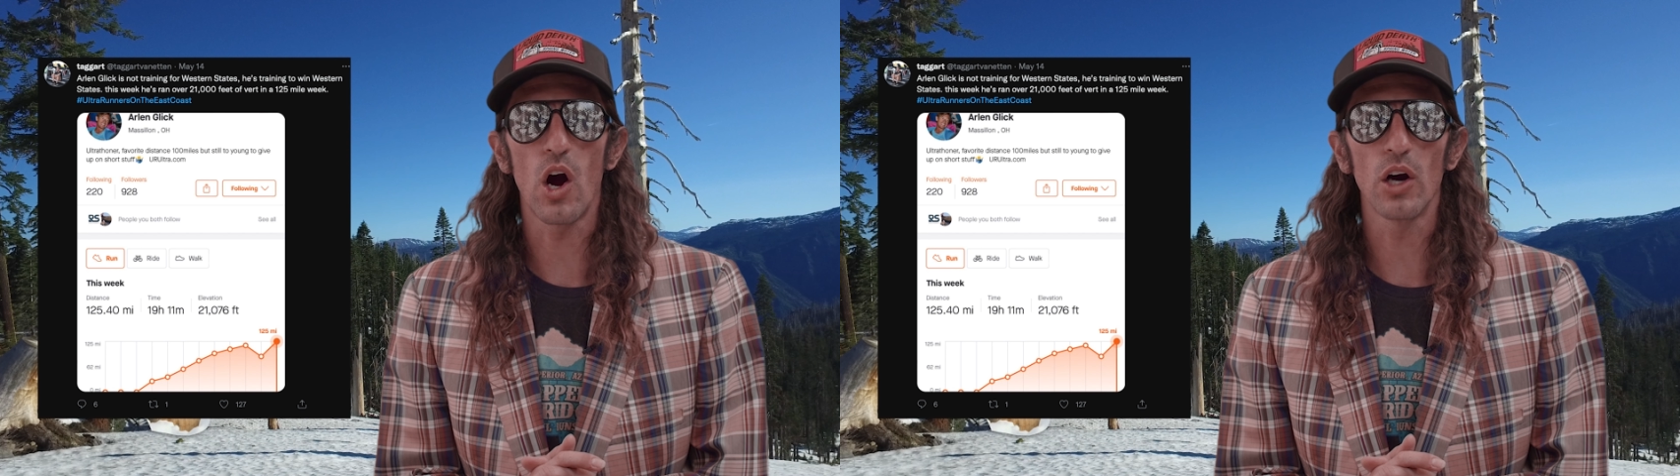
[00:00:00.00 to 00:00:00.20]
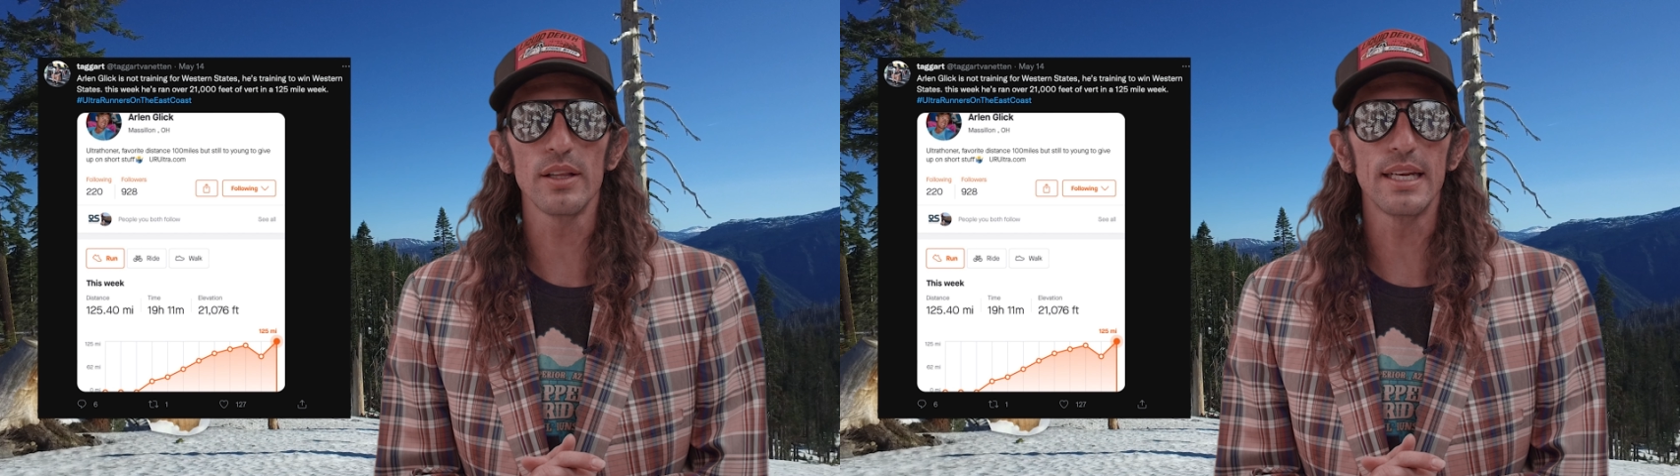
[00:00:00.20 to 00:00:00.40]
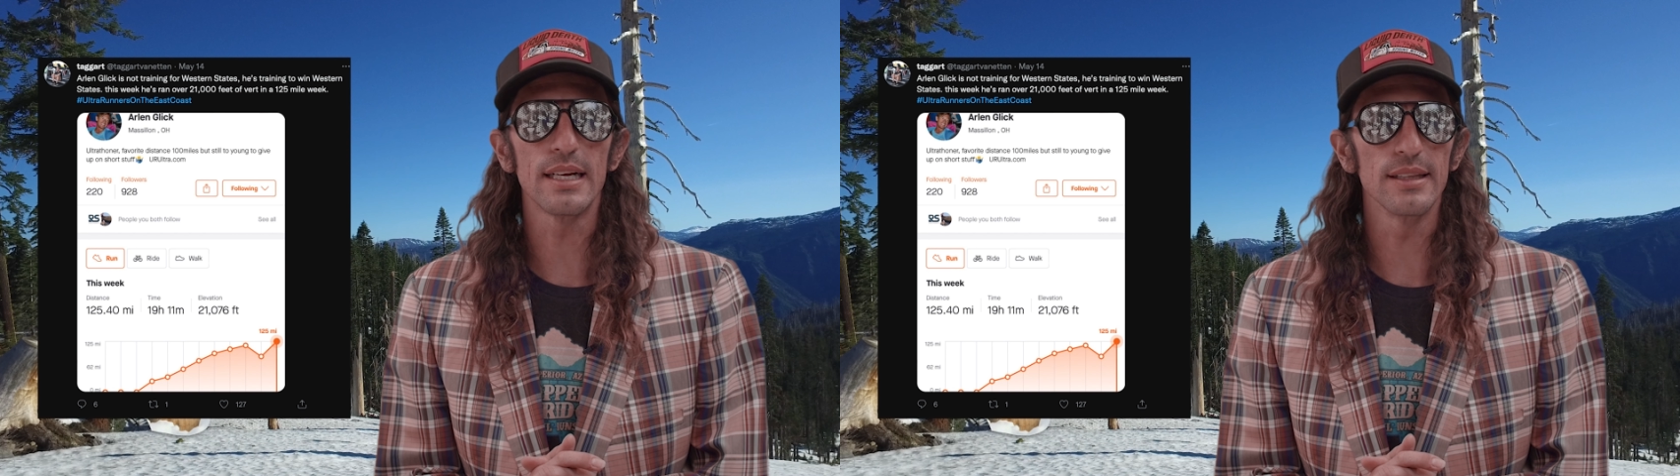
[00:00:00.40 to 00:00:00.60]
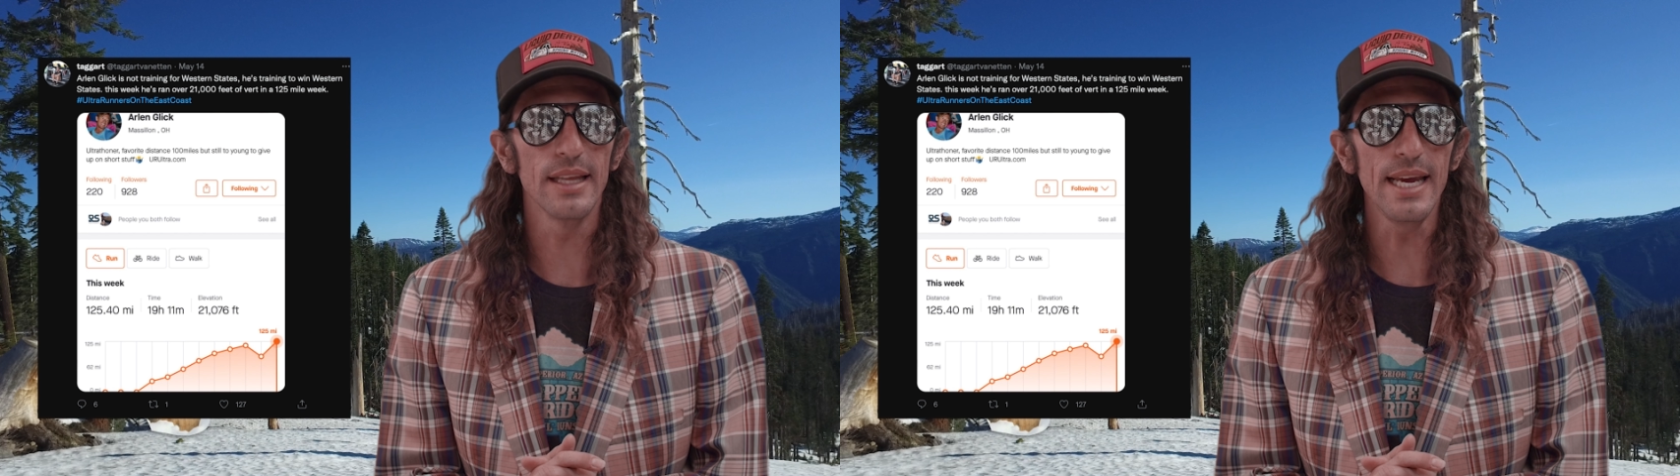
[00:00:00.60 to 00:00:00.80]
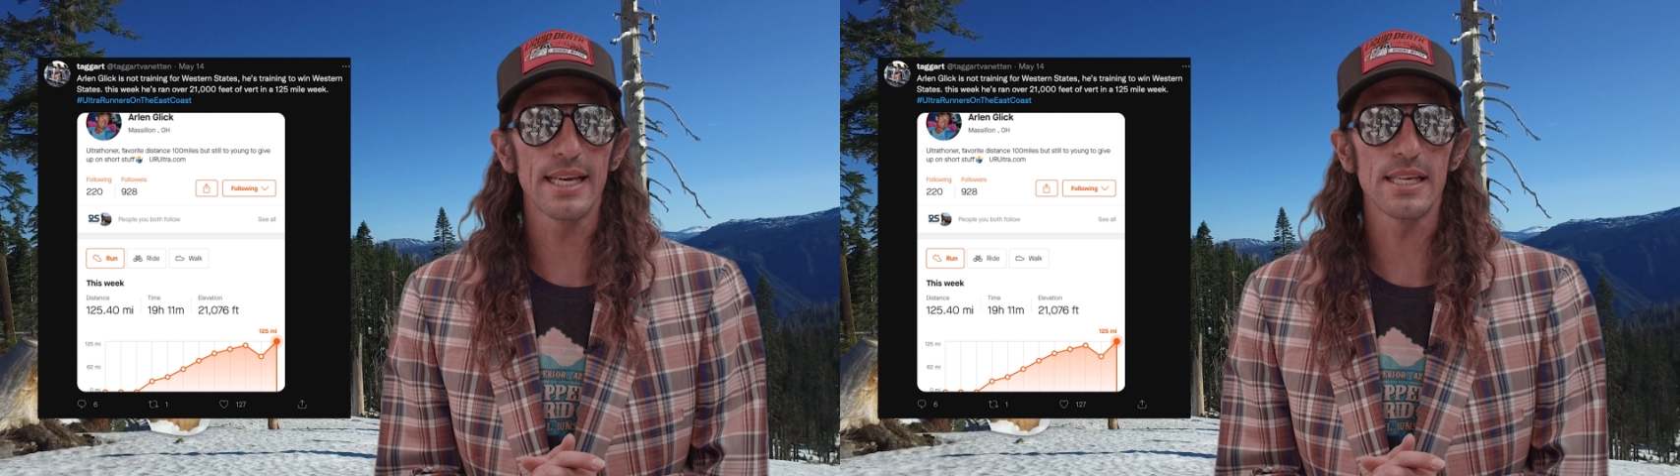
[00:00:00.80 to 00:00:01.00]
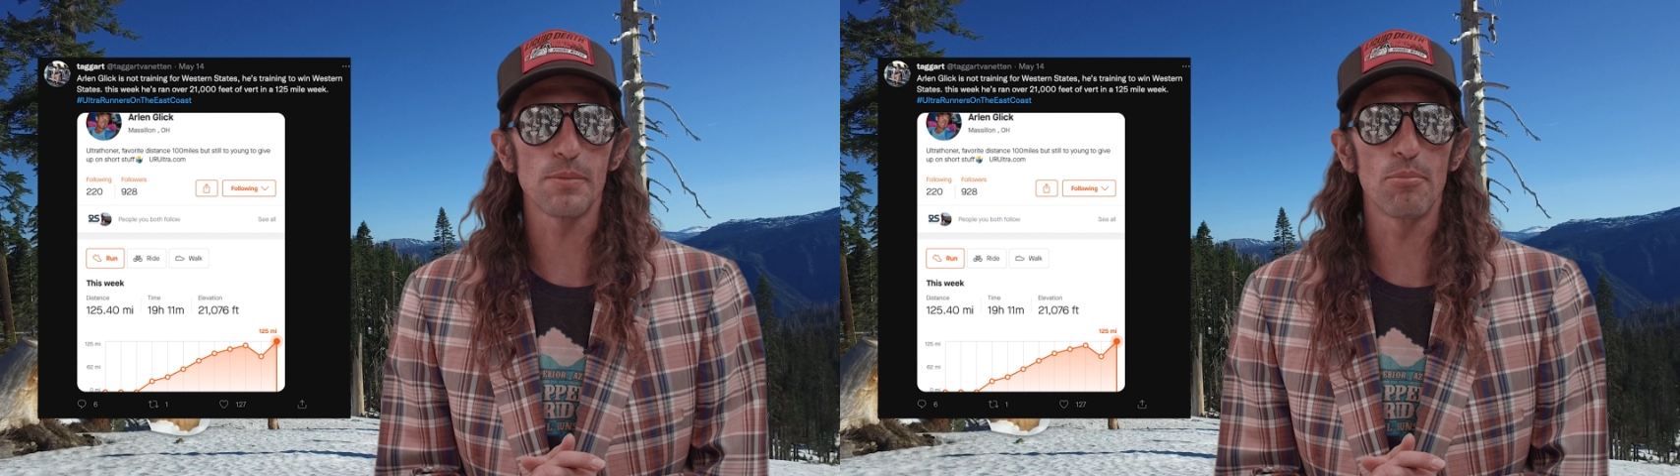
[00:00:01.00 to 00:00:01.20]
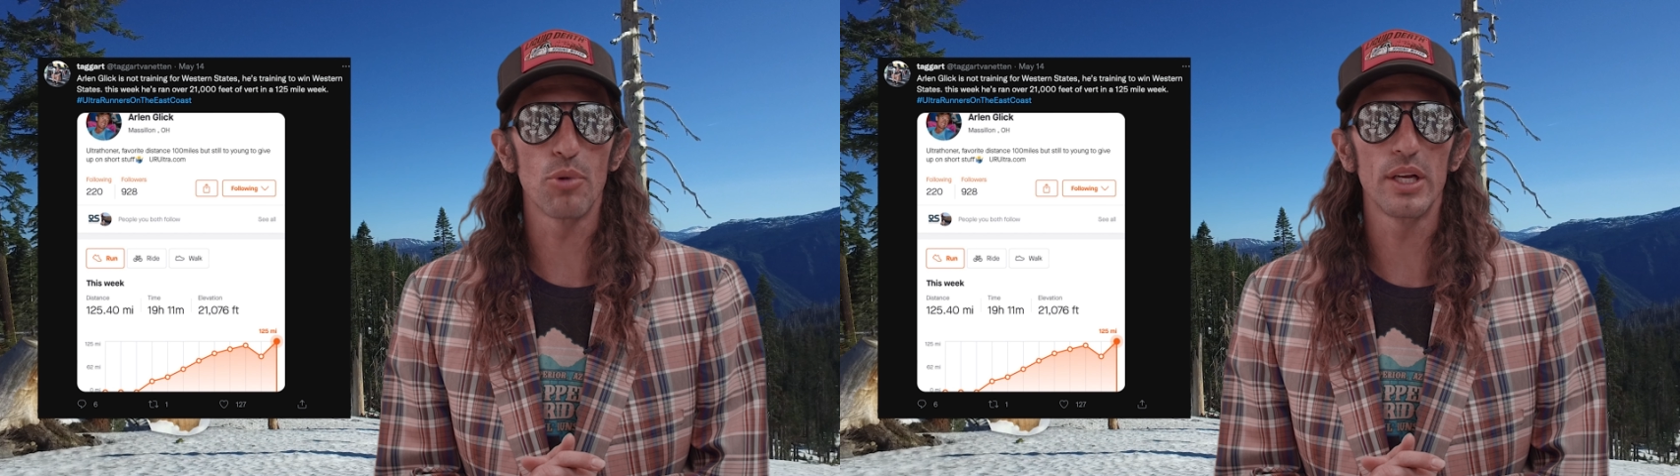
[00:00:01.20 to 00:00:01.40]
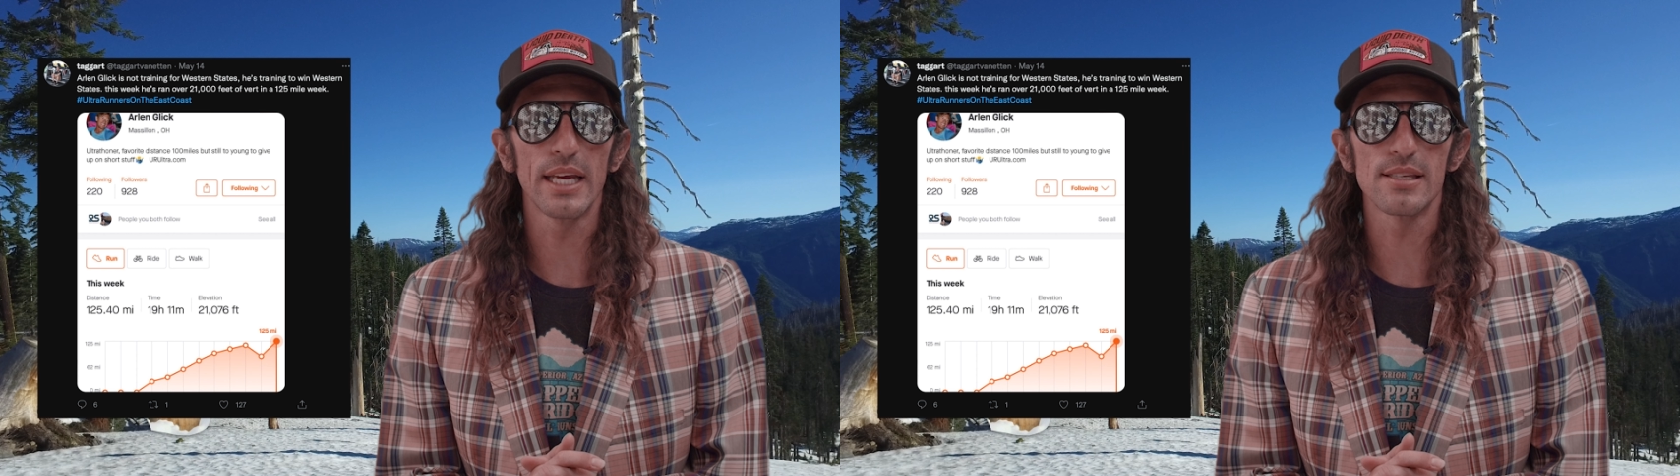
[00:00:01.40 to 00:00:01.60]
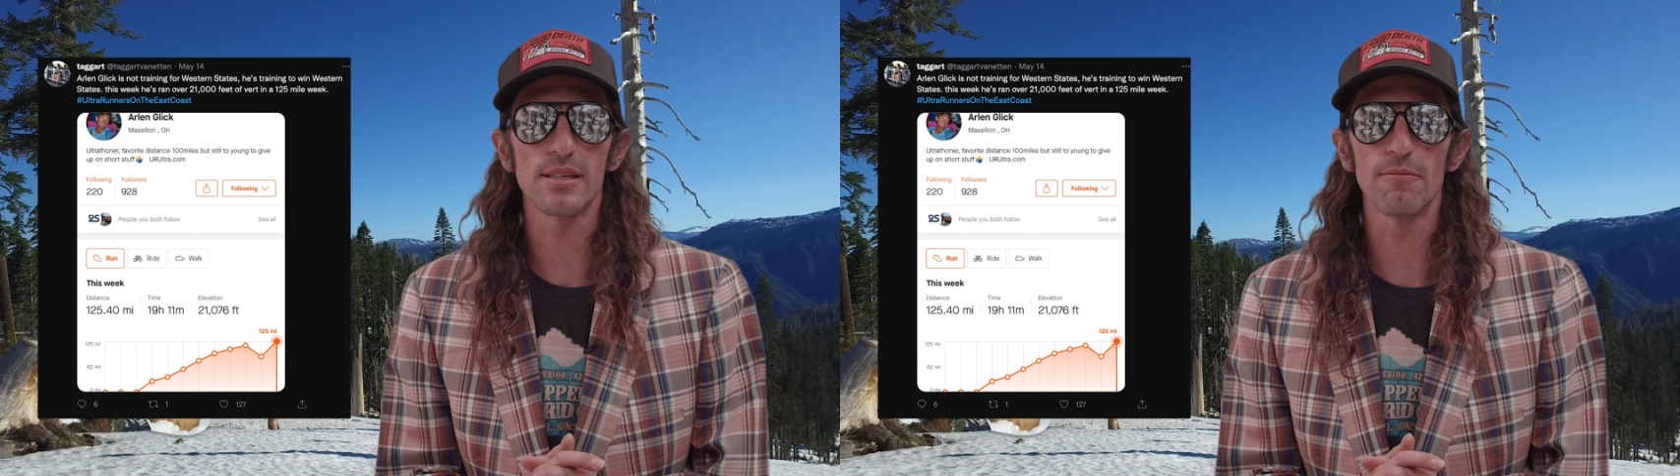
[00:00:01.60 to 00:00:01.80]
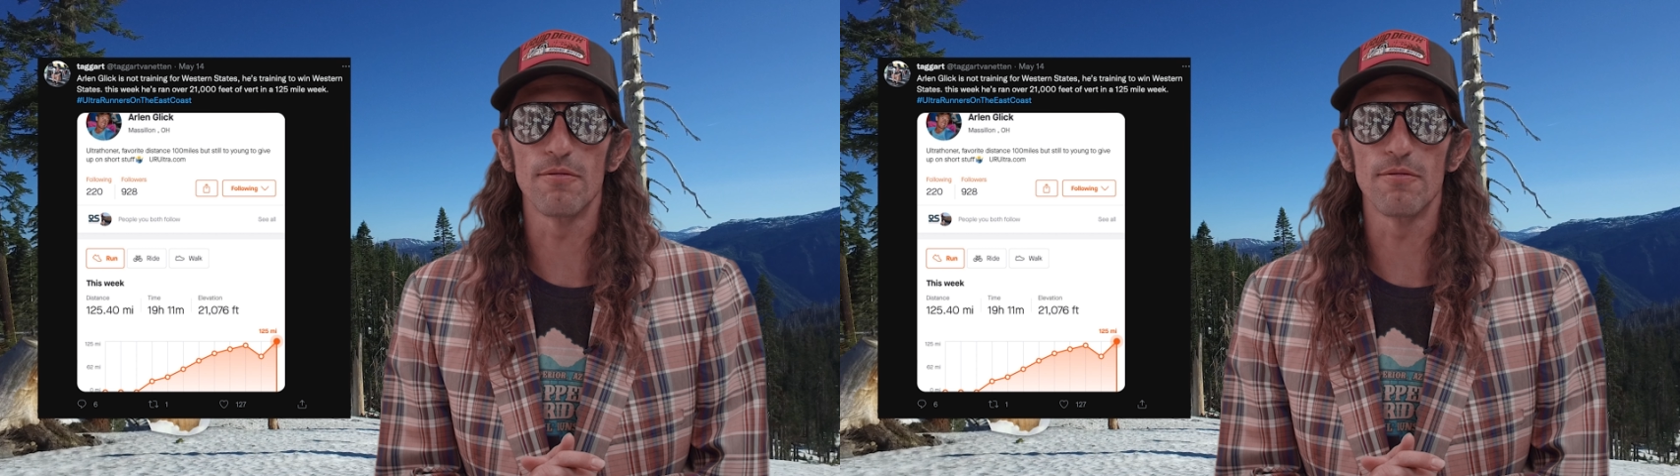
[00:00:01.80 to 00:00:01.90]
Arlen Glick has been putting in some